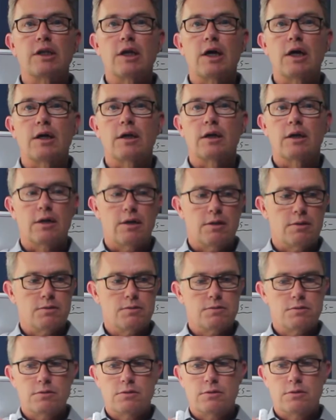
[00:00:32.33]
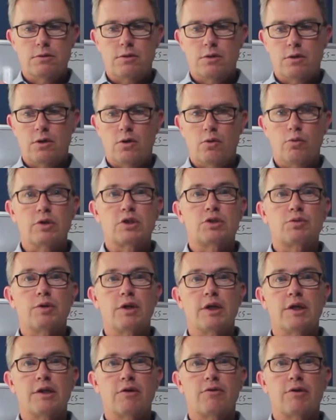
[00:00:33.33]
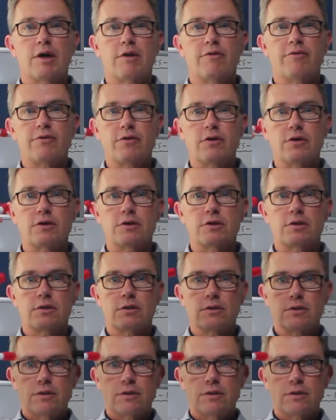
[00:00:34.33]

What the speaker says: down? Which will hit the ground first?